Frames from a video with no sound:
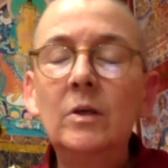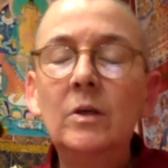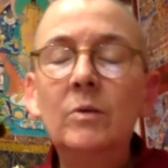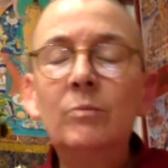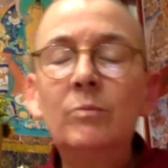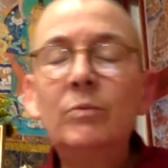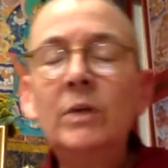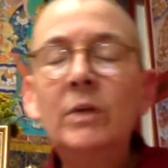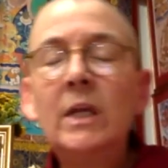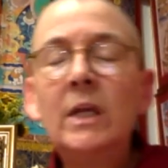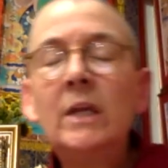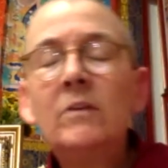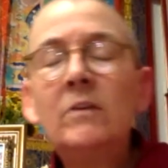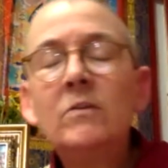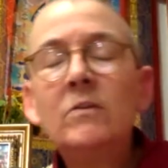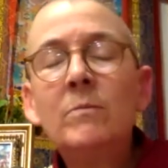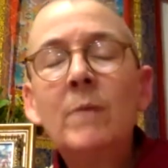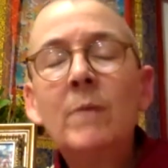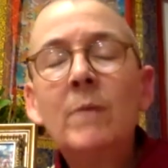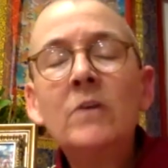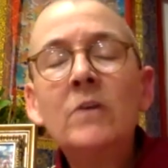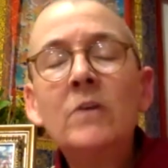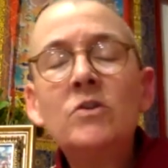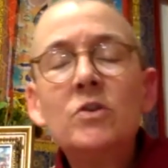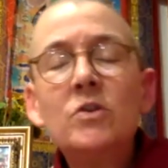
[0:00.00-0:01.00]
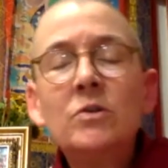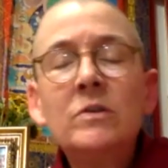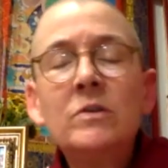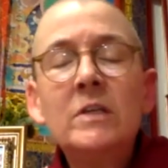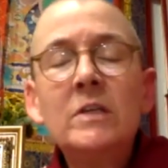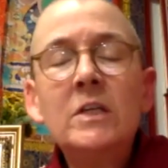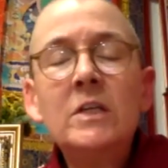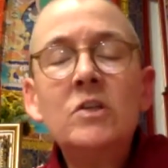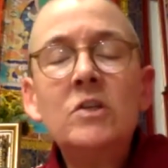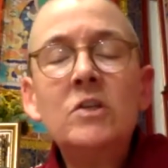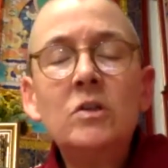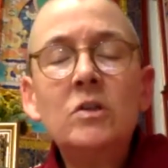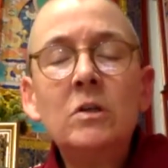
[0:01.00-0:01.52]
Bringing to mind your
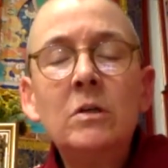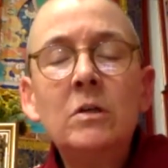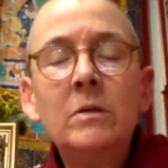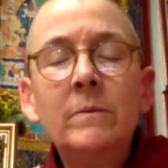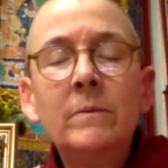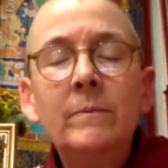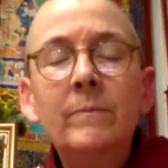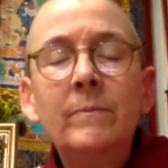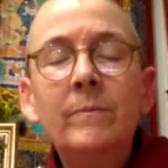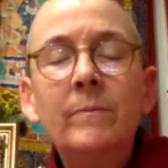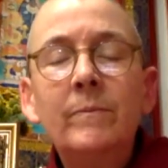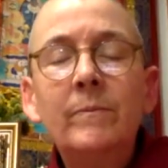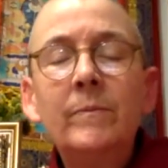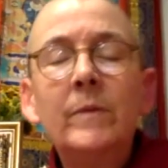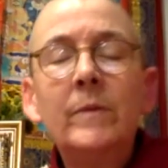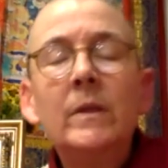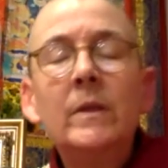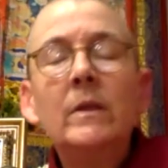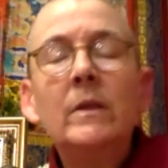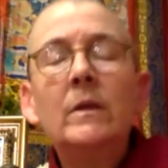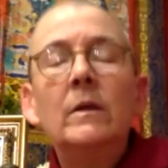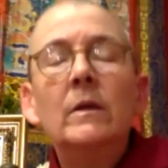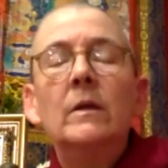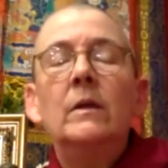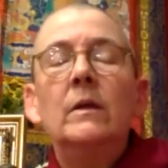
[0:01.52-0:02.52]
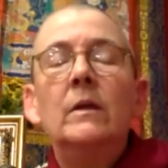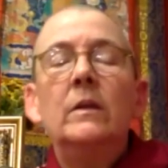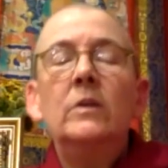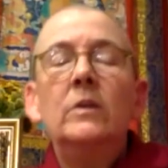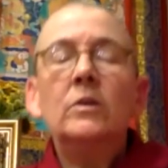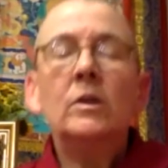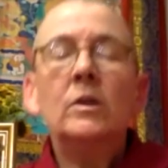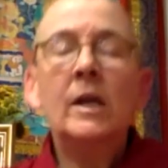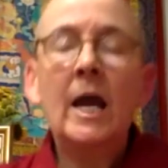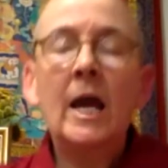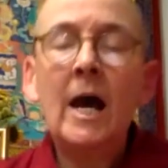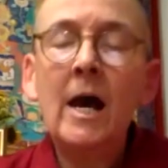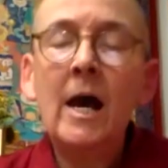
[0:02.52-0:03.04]
teacher, your
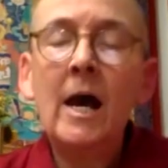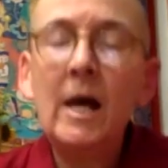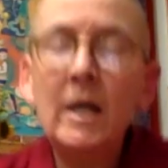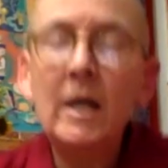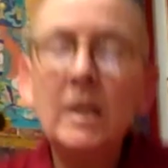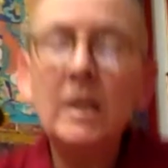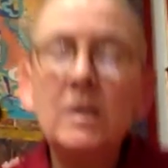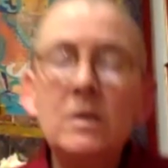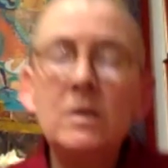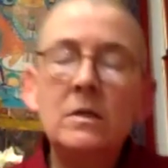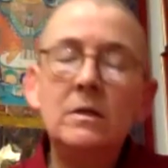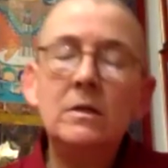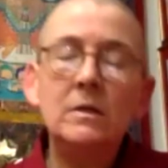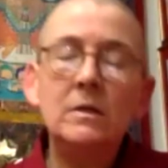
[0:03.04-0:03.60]
guide,